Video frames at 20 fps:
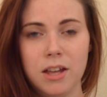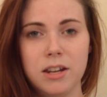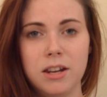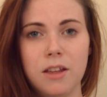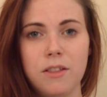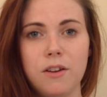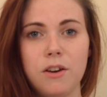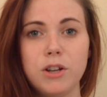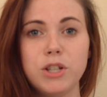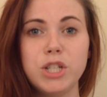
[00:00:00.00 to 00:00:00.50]

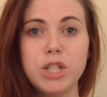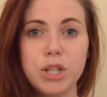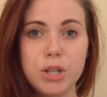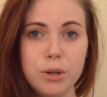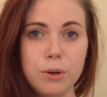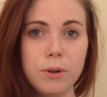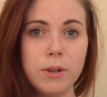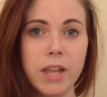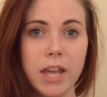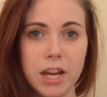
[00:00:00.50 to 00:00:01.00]
Now there are
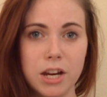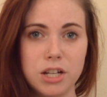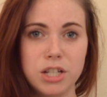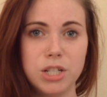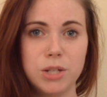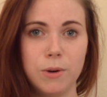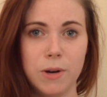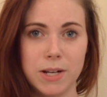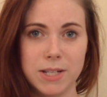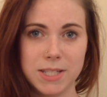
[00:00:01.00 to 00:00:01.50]
two layers
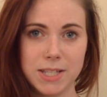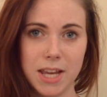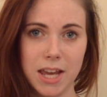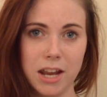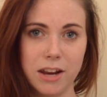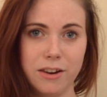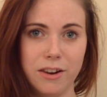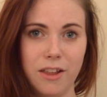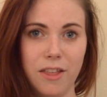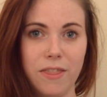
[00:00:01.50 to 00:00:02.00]
to our
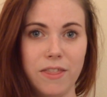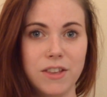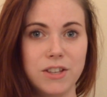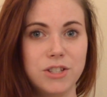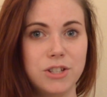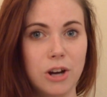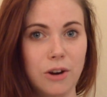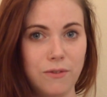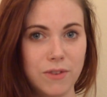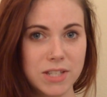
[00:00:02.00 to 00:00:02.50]
skin. The
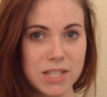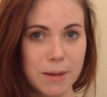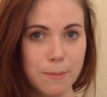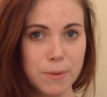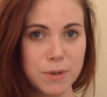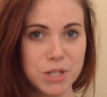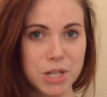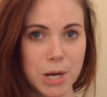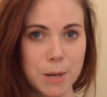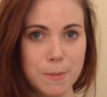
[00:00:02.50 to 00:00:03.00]
surface
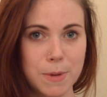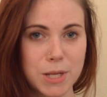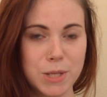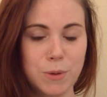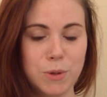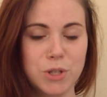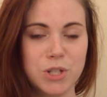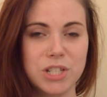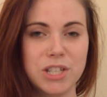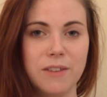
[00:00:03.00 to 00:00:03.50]
epidermis,
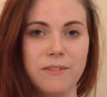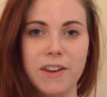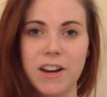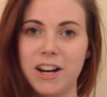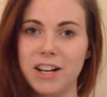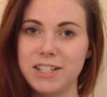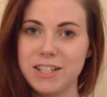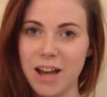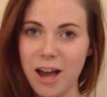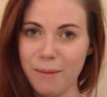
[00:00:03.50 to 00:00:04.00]
which is the
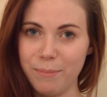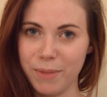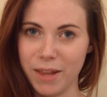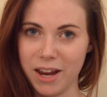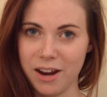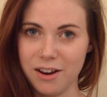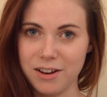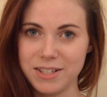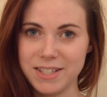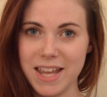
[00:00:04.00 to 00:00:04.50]
very top
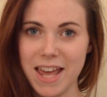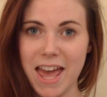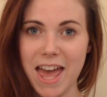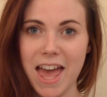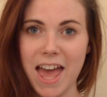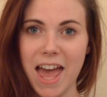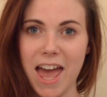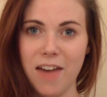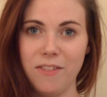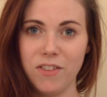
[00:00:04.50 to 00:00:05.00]
layers,
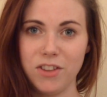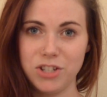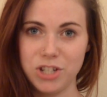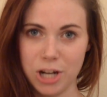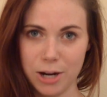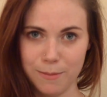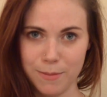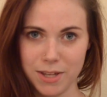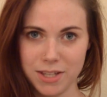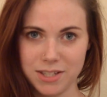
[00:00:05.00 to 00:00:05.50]
and the
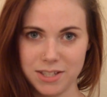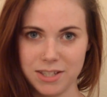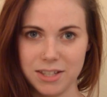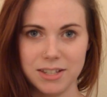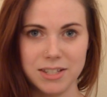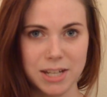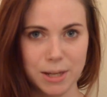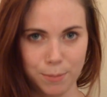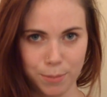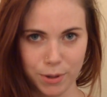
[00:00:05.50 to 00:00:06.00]
dermis, the
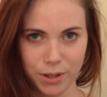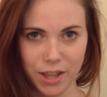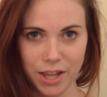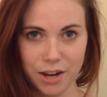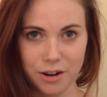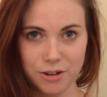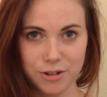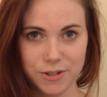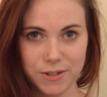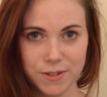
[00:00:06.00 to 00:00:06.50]
deeper
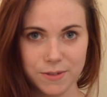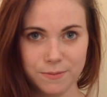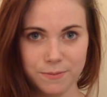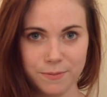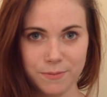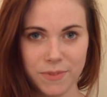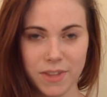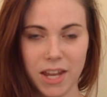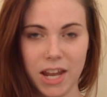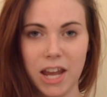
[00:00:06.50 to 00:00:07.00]
layers.
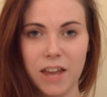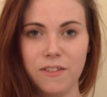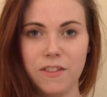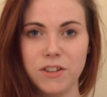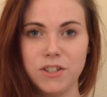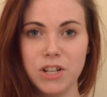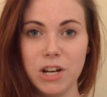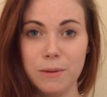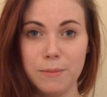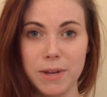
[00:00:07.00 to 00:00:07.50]
In the
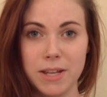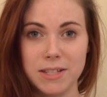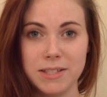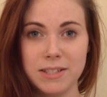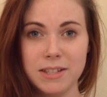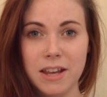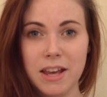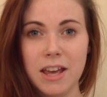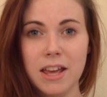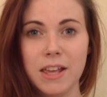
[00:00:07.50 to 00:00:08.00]

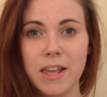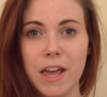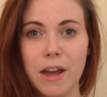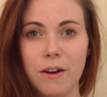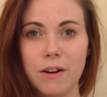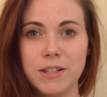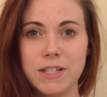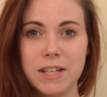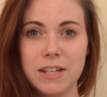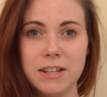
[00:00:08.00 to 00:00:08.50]
dermis,
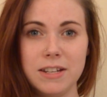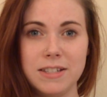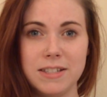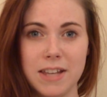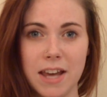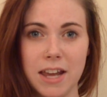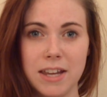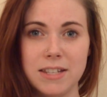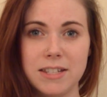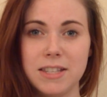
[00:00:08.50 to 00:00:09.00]

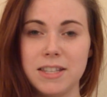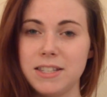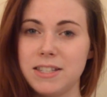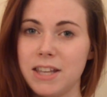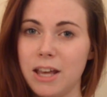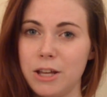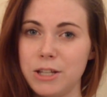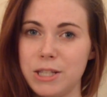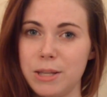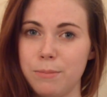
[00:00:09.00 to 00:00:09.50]
keratinocytes, the
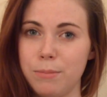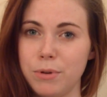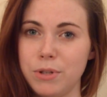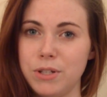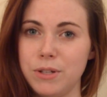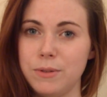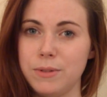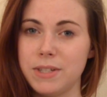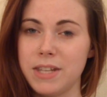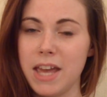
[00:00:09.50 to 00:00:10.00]
cells that
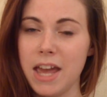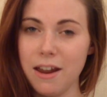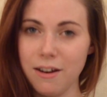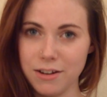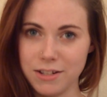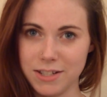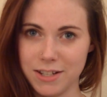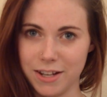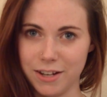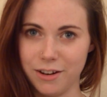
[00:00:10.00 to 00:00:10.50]
produce
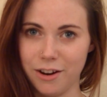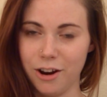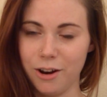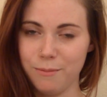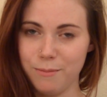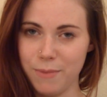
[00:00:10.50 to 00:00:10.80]
keratin, are